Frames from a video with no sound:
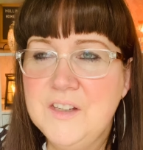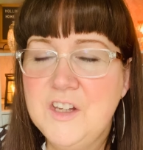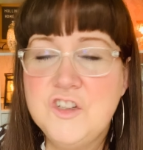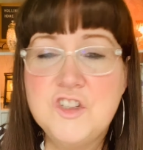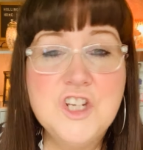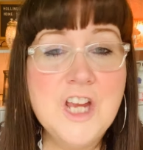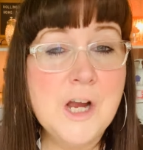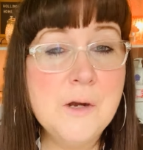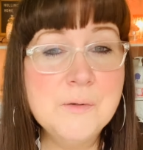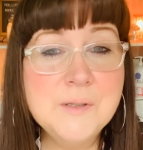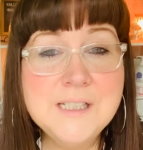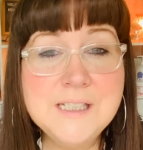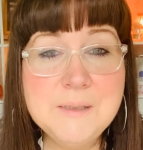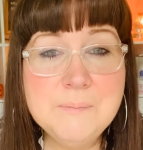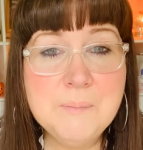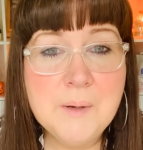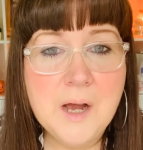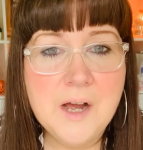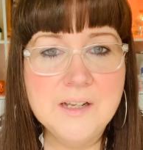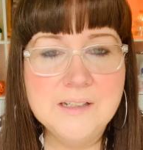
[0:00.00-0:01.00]
Chelsea
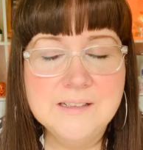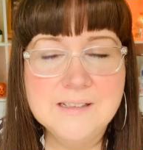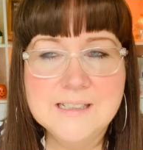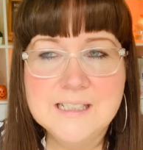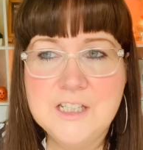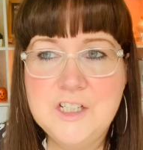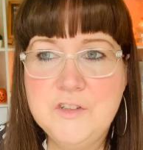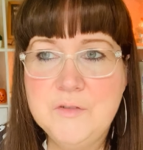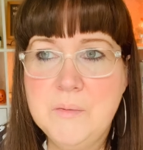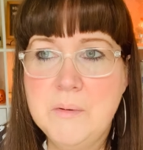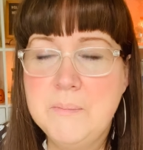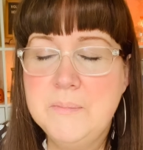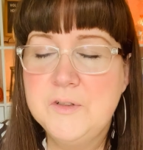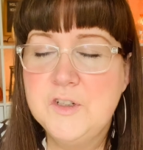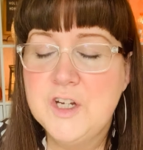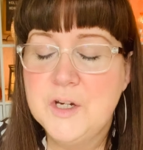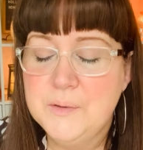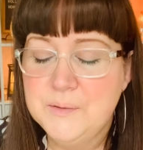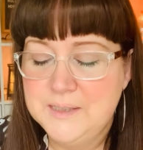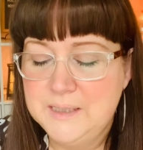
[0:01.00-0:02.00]
buns. Can you remember
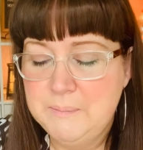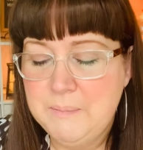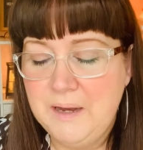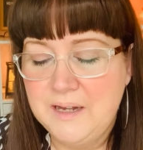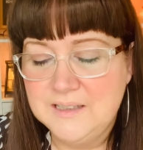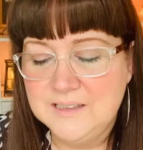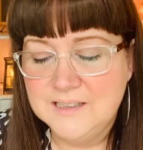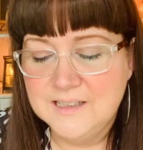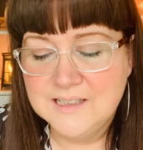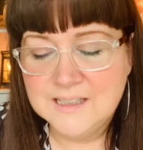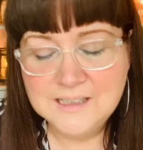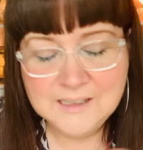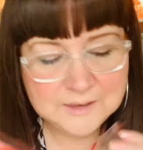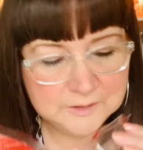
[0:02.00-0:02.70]
Chelsea buns?